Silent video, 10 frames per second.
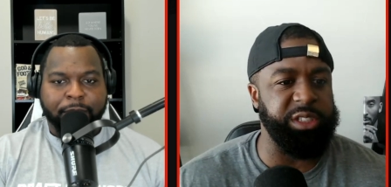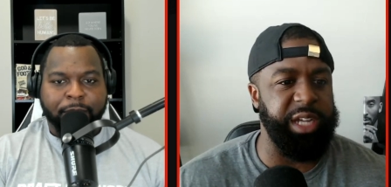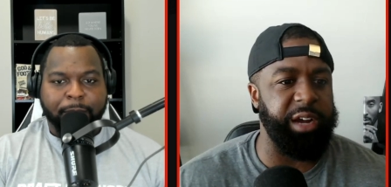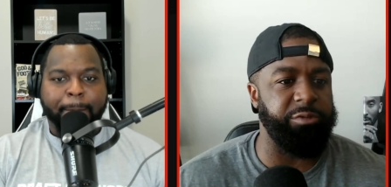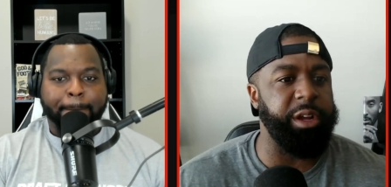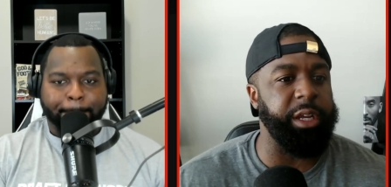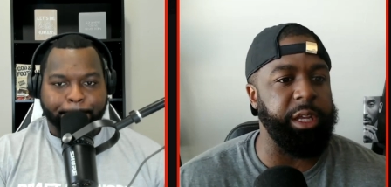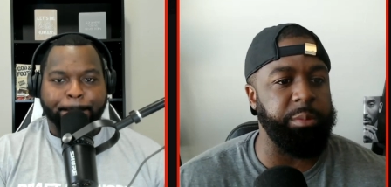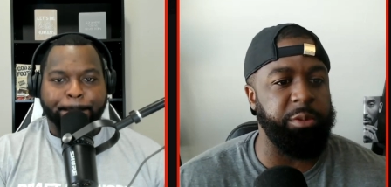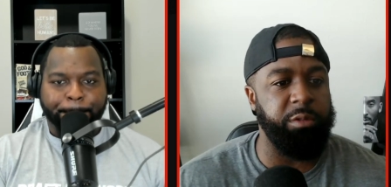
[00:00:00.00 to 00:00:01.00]
Speaker 1: reddick anymore
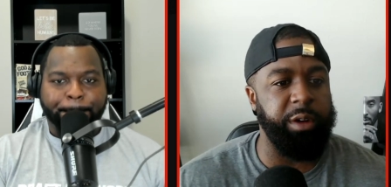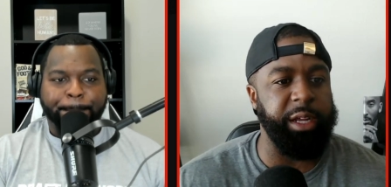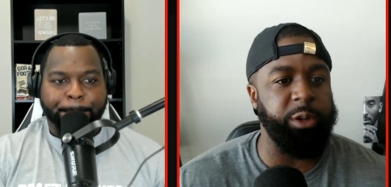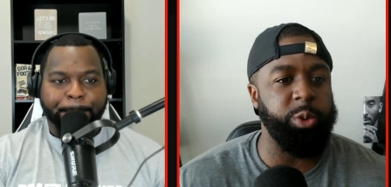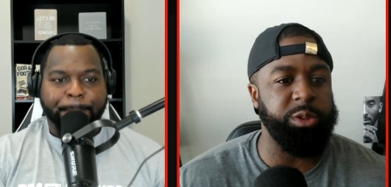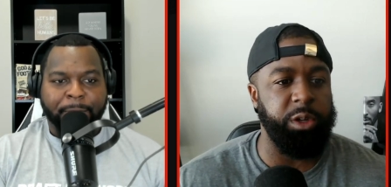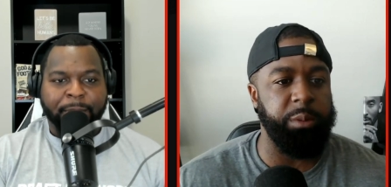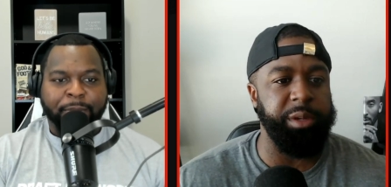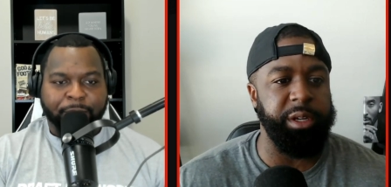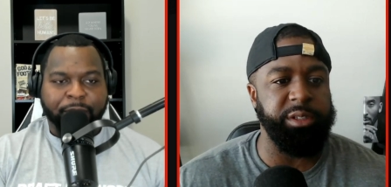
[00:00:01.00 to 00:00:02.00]
right like who's going to be their
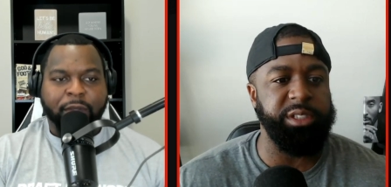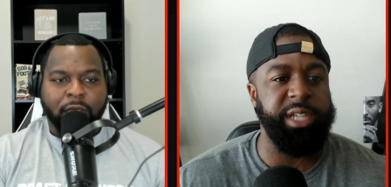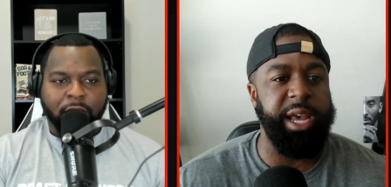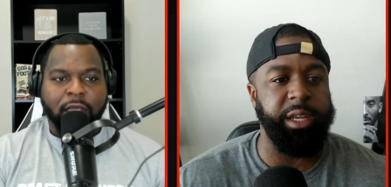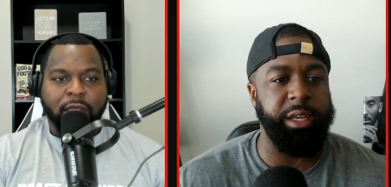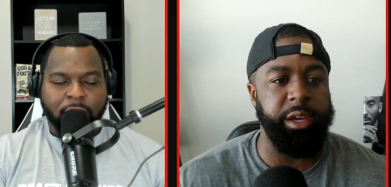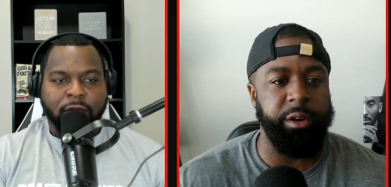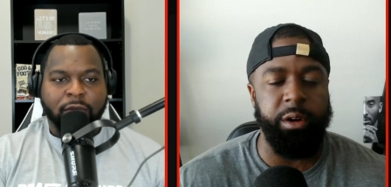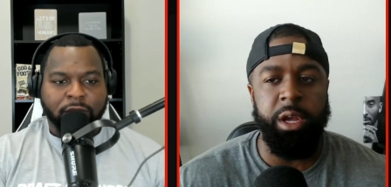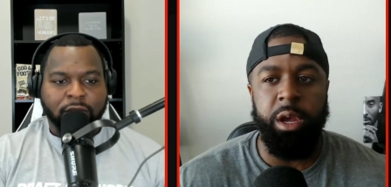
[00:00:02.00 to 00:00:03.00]
sack getter
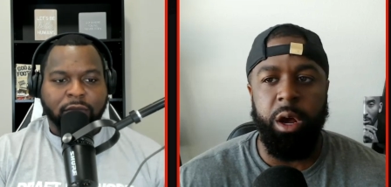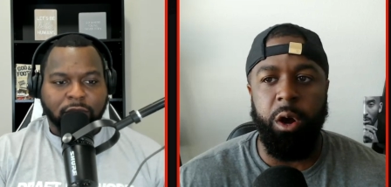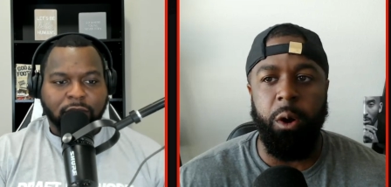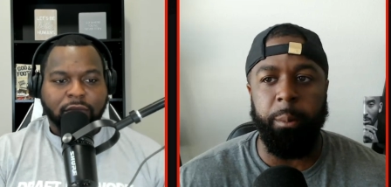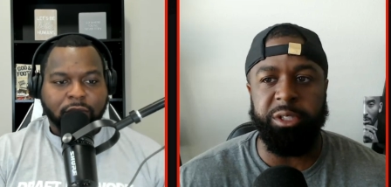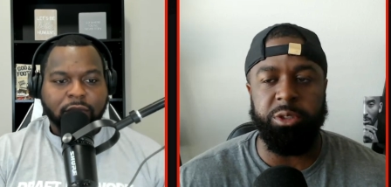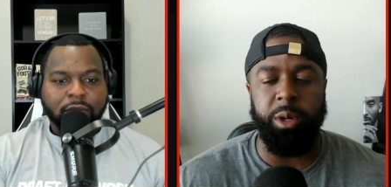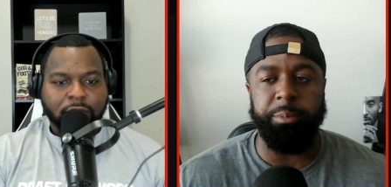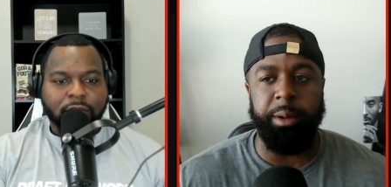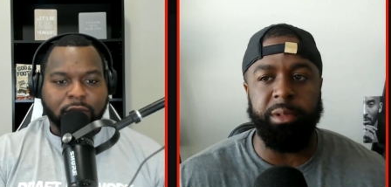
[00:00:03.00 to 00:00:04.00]
um and so i'm, I'm
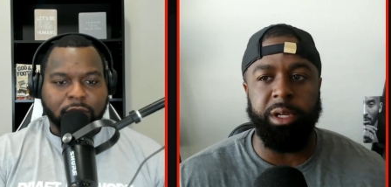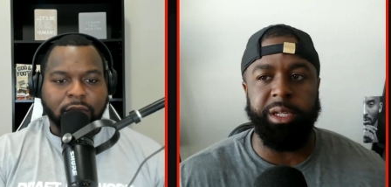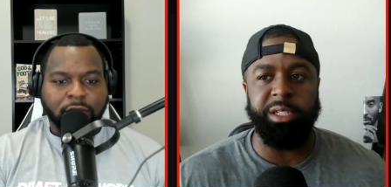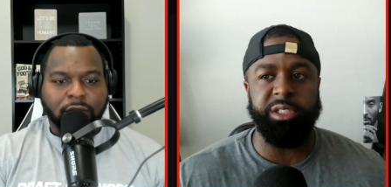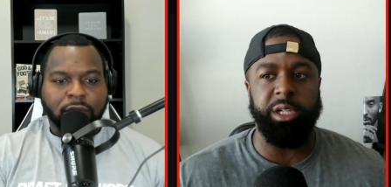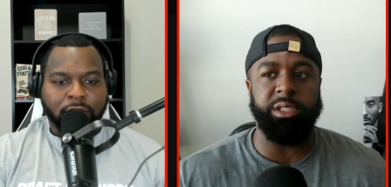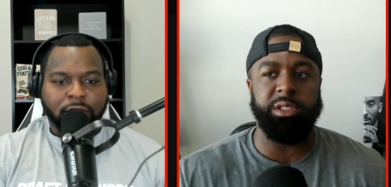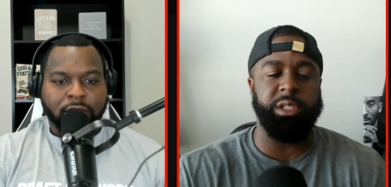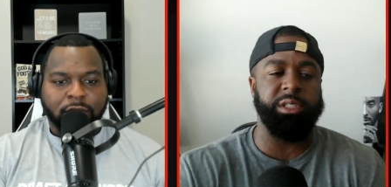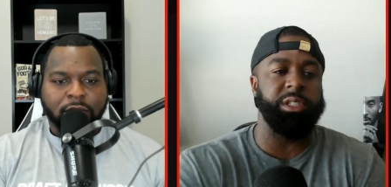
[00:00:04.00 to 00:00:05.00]
looking at Jalyx hunt as
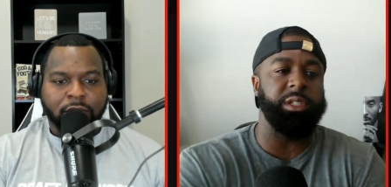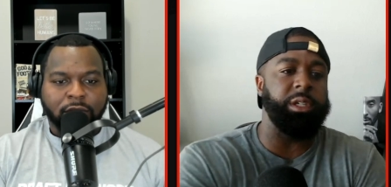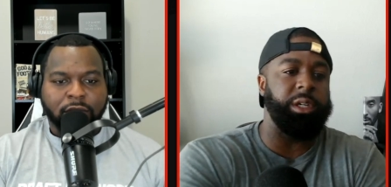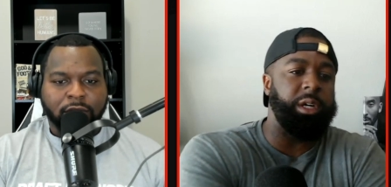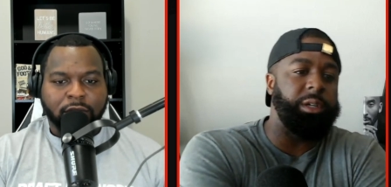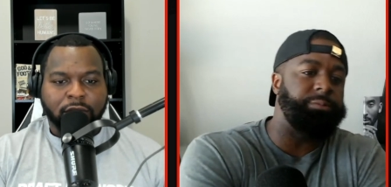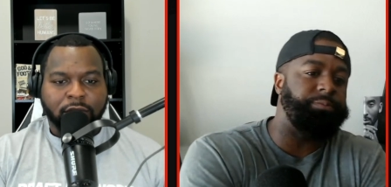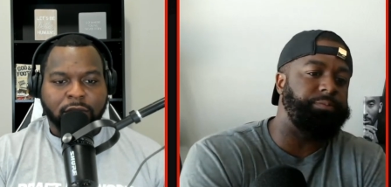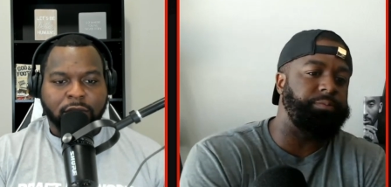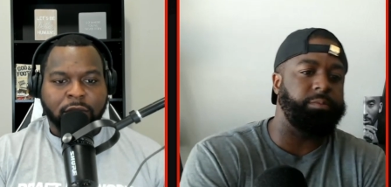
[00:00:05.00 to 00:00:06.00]
a young guy
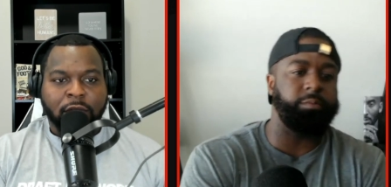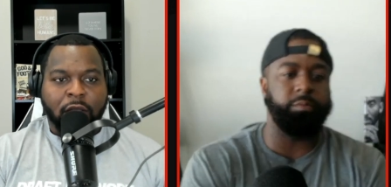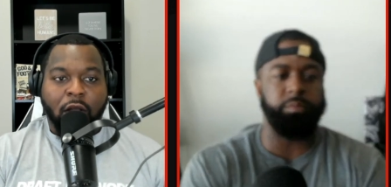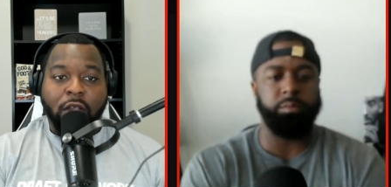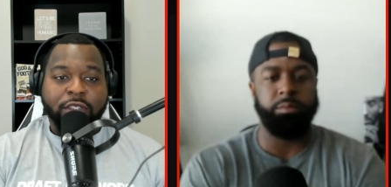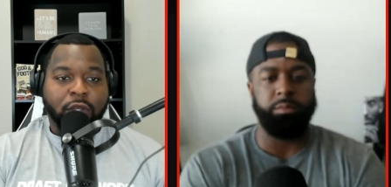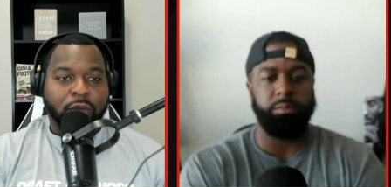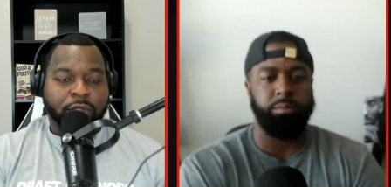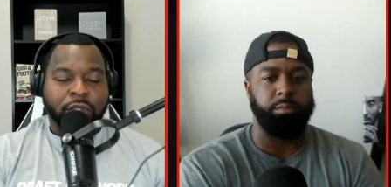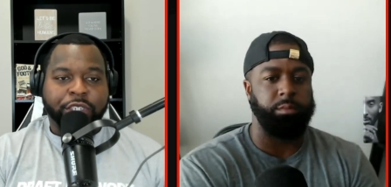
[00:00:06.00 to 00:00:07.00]
Speaker 2: also, you know,
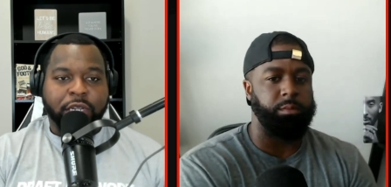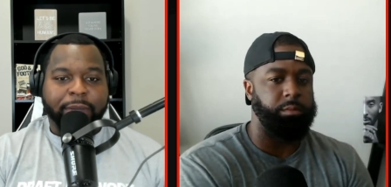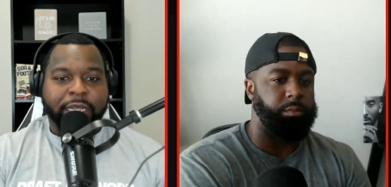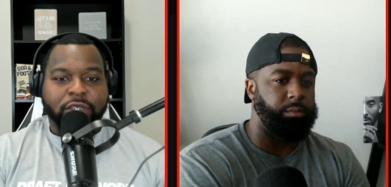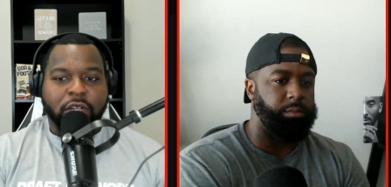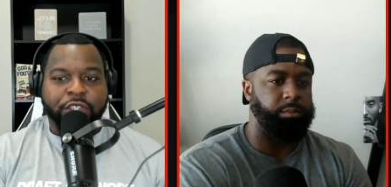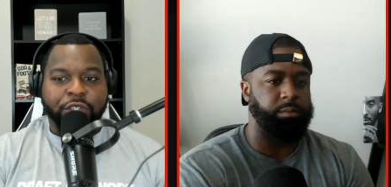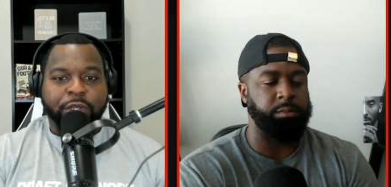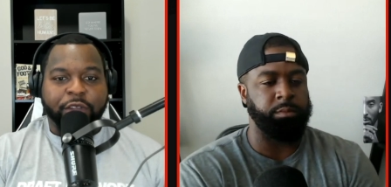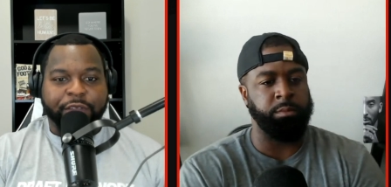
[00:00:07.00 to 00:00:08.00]
Jeremiah Charles Jr.,
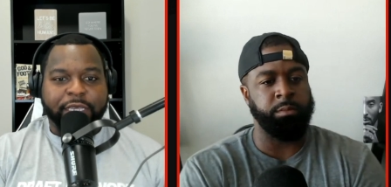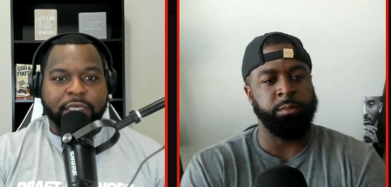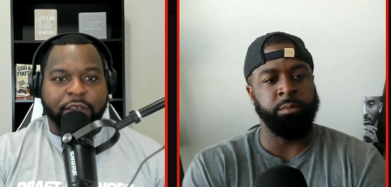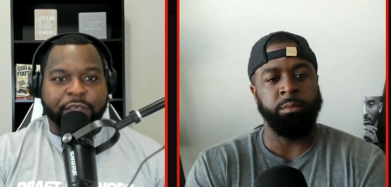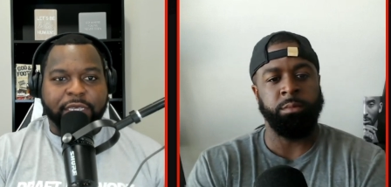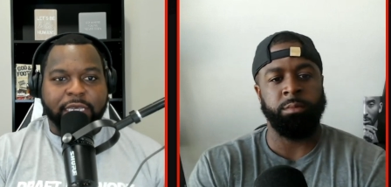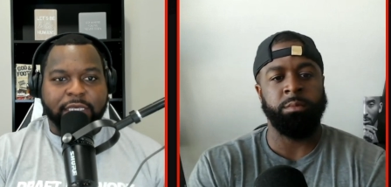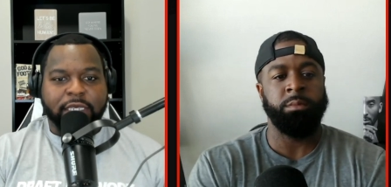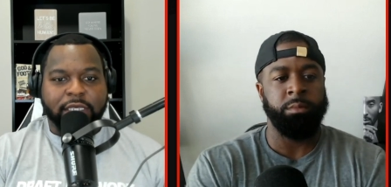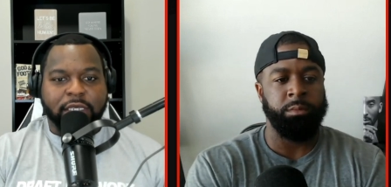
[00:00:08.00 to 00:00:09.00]
if he's if he gets the
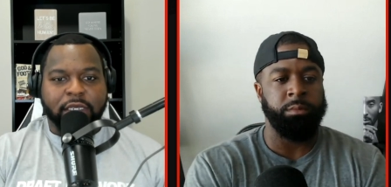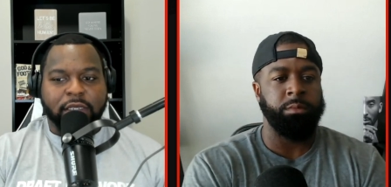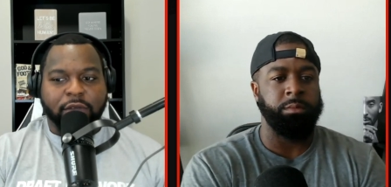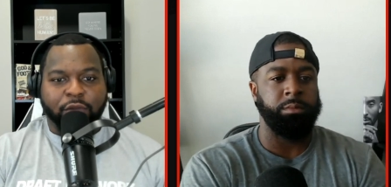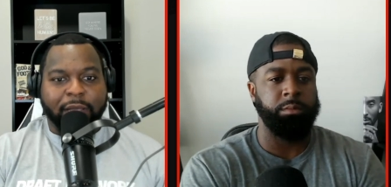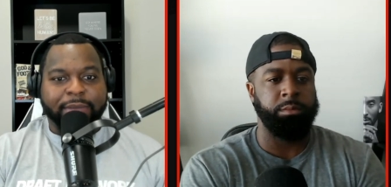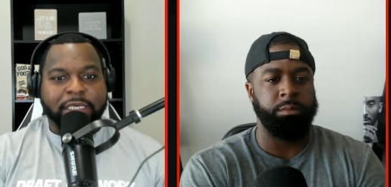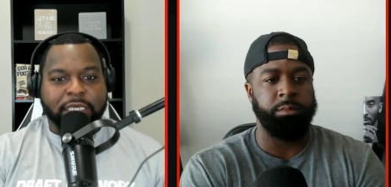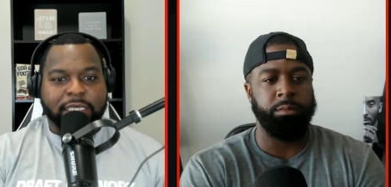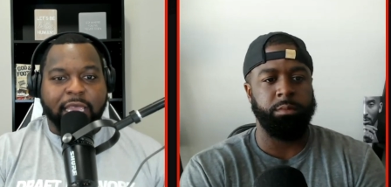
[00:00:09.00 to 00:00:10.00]
the, the reps in this
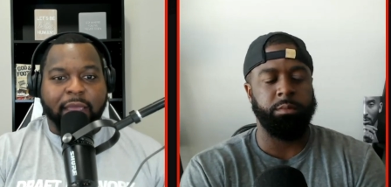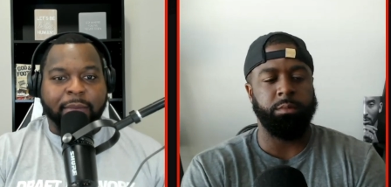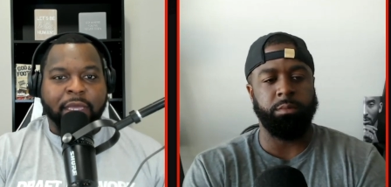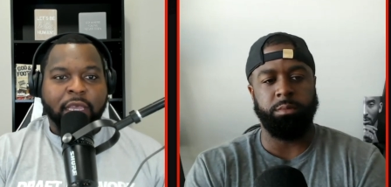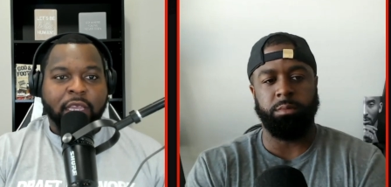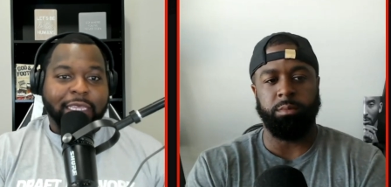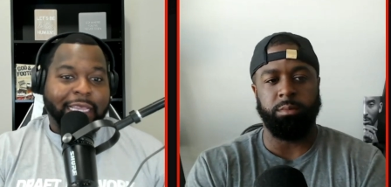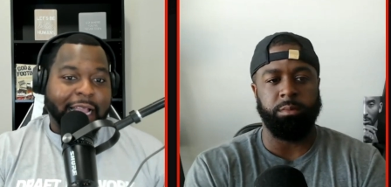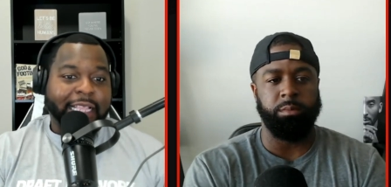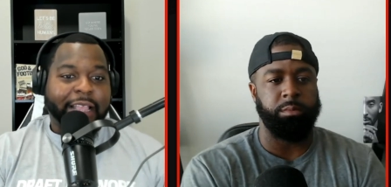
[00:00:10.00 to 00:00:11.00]
game, you kind of
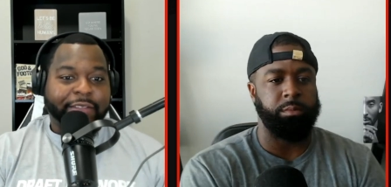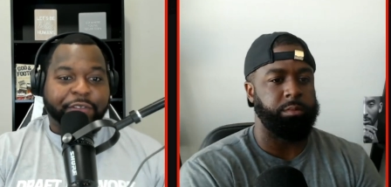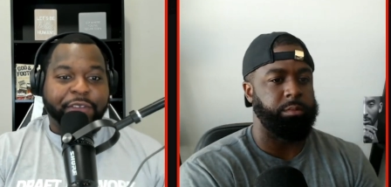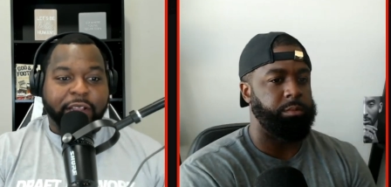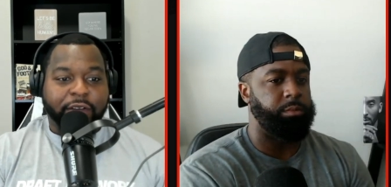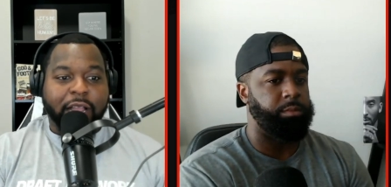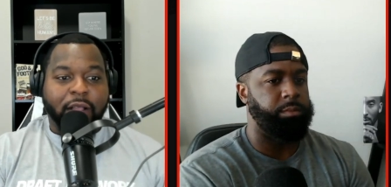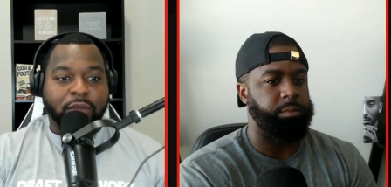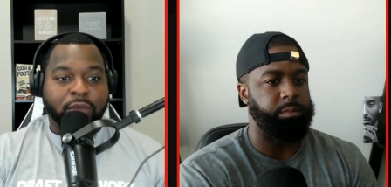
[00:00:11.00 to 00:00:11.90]
have to figure out what